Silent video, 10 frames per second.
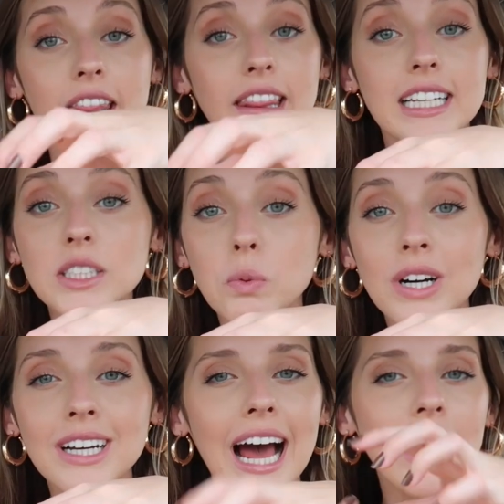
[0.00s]
This
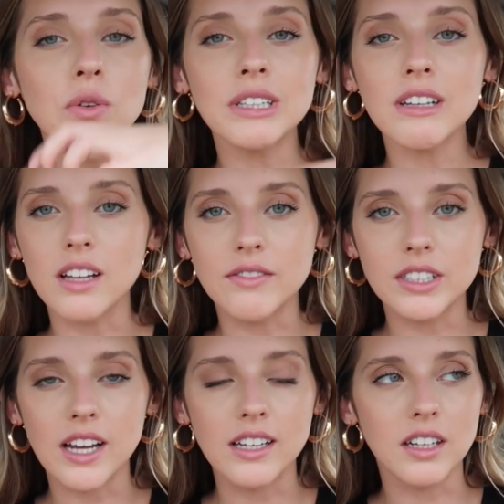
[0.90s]
one, I don't really love
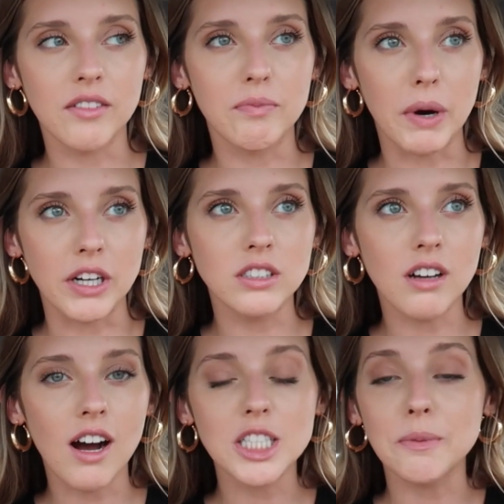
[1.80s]
the taste of
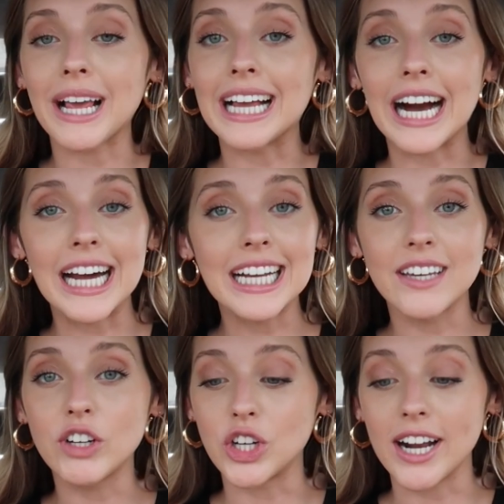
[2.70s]
butterscotch, but I gotta
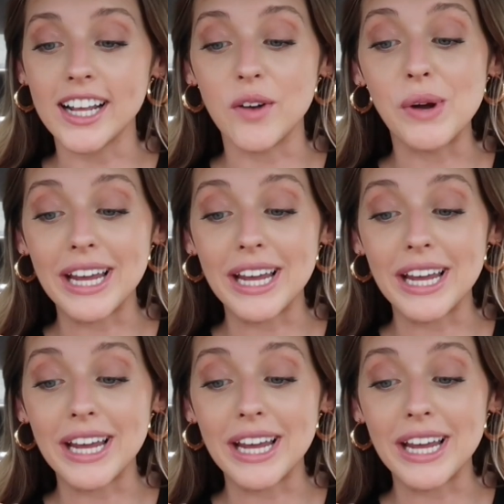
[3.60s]
give it credit.